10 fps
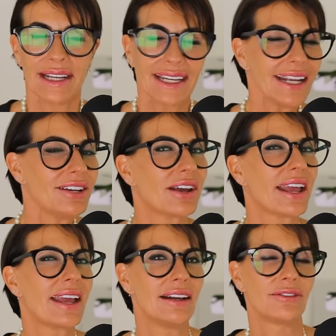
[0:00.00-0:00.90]
Regarding the
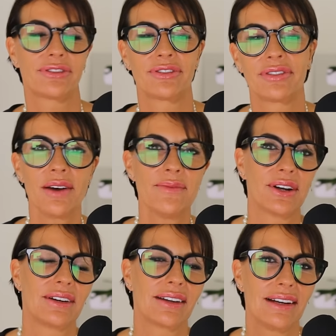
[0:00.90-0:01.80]
health, come
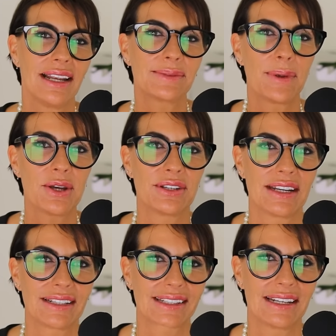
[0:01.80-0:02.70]
on, let's be
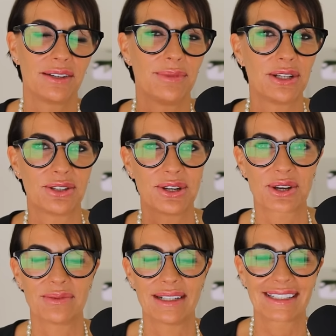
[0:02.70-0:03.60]
honest and let me know in the
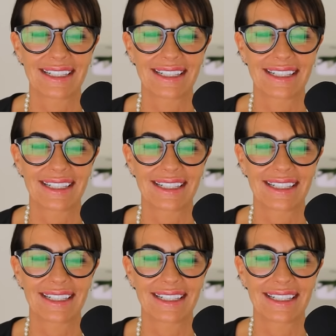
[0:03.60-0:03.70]
comment